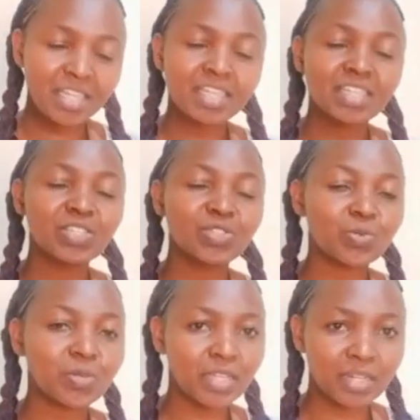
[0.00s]
is
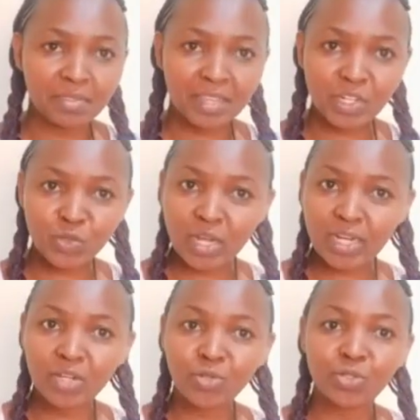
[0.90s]
real that one
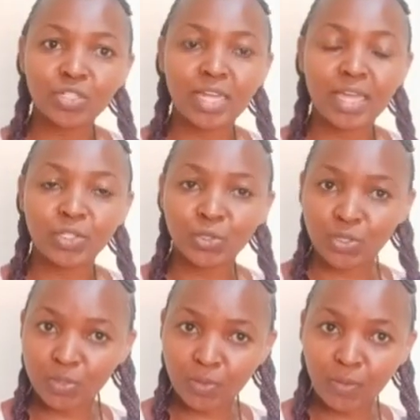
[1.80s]
i'll not lie to you